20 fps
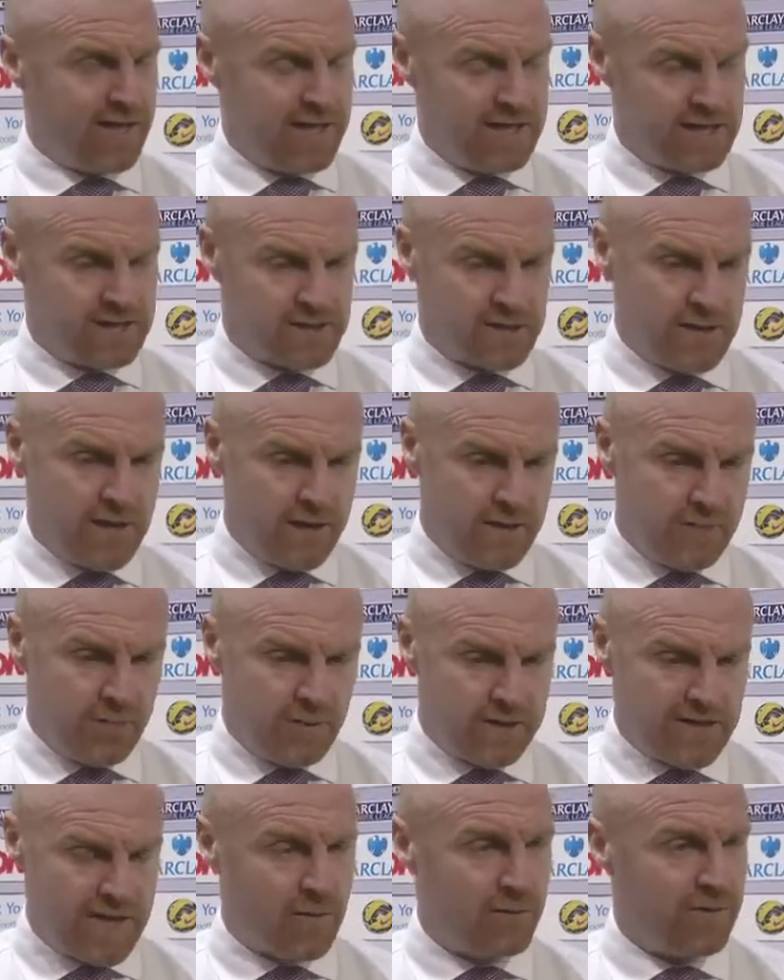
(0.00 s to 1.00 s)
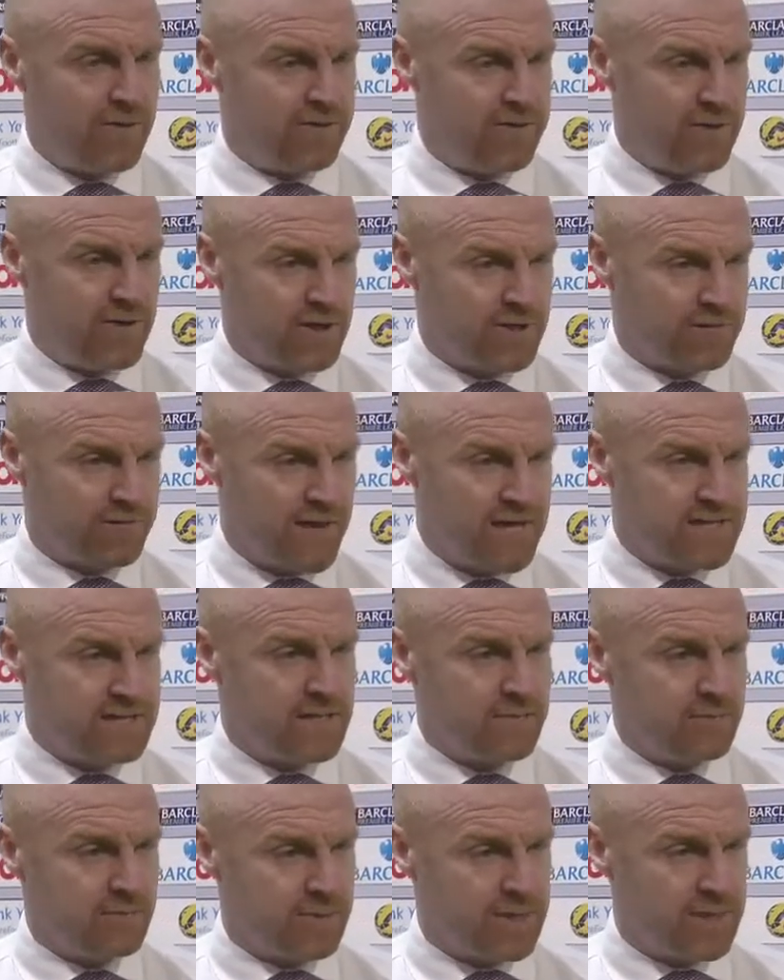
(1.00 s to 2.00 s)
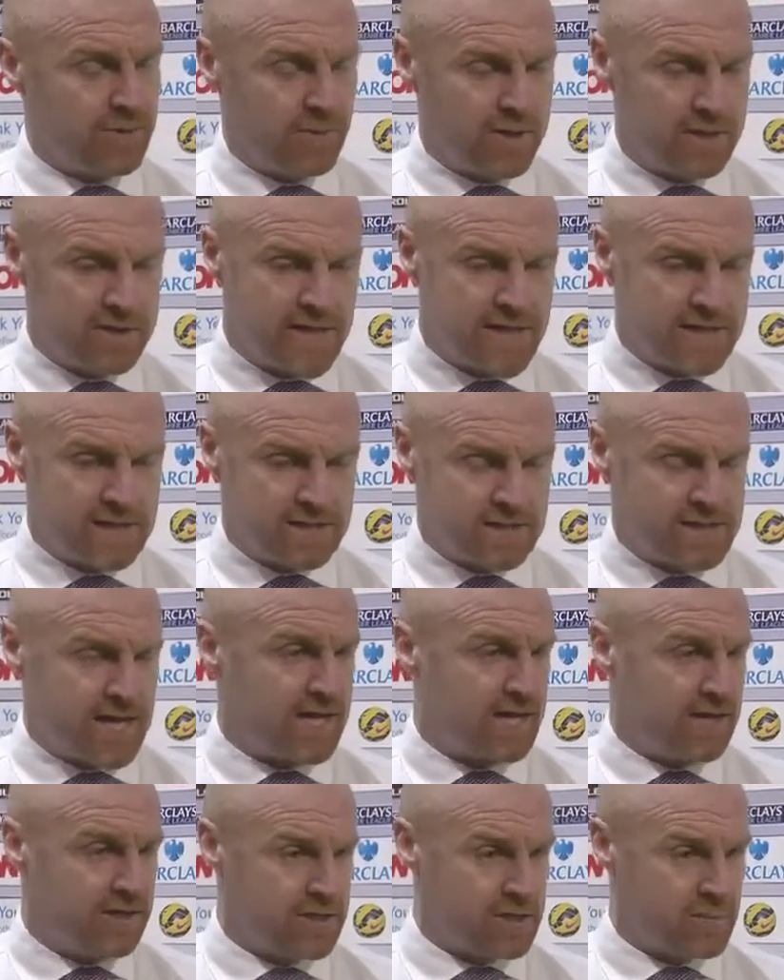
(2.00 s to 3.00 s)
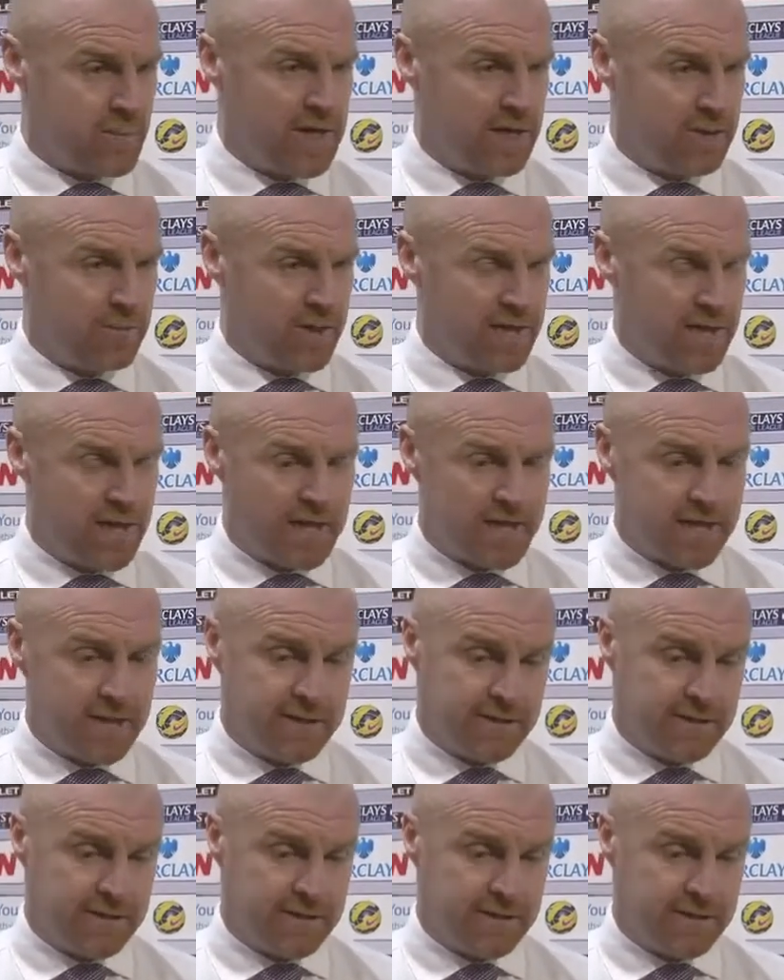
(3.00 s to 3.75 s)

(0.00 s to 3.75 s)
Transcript: It's we dealt with the first phase, didn't deal with the second as well as we like.